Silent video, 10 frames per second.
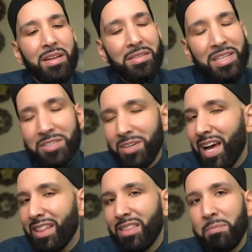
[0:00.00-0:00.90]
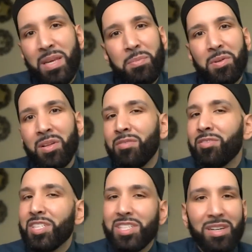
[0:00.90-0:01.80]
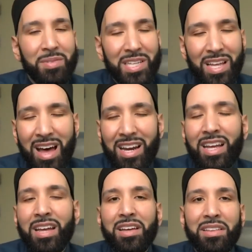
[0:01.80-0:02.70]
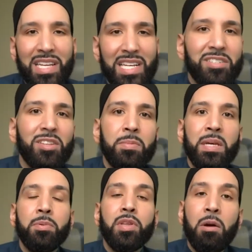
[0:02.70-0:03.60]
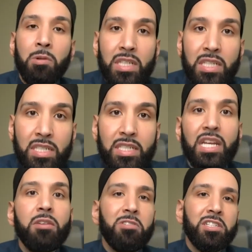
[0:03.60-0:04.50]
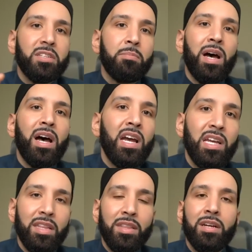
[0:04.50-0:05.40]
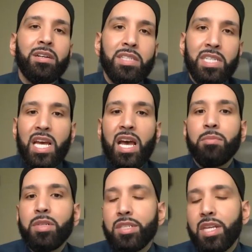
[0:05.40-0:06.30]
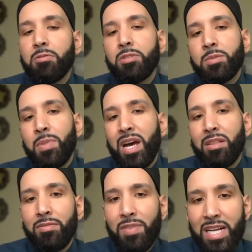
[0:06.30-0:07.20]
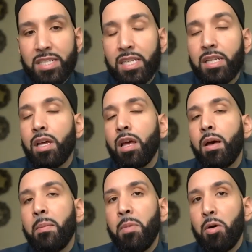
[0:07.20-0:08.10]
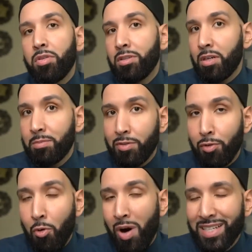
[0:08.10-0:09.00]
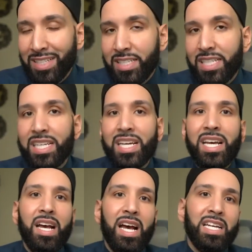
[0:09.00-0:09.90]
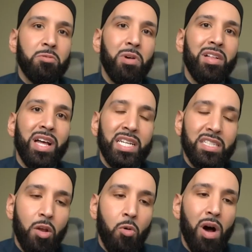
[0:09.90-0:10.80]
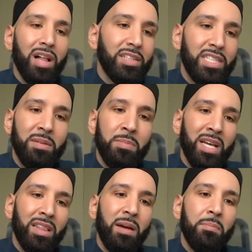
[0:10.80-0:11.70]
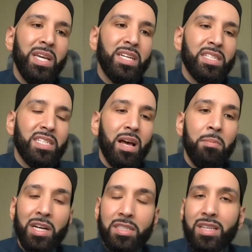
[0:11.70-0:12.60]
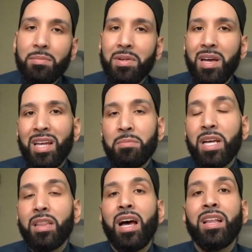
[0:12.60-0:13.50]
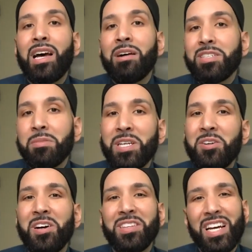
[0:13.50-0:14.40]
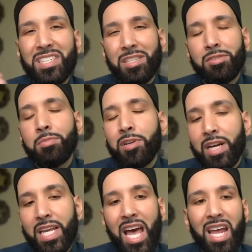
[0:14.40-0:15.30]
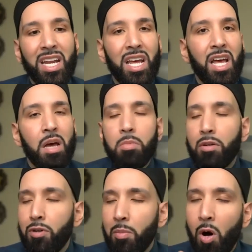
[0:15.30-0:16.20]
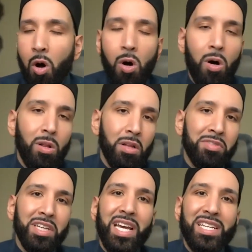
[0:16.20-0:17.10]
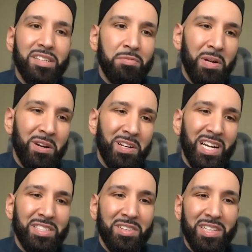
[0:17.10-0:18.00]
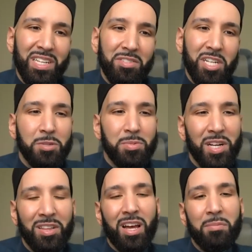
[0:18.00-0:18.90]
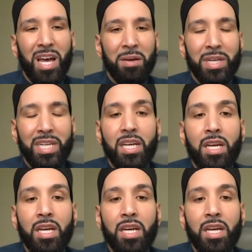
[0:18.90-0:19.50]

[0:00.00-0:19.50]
These are not the people of just Ramadan. These are the people that were distinguished by their siyam, distinguished by their fasting, both in terms of quantity as well as quality. May Allah make us amongst them, and may Allah allow us to be called not just from al-Rayyan, but from all of the gates of paradise on the day of judgment. Allahumma ameen.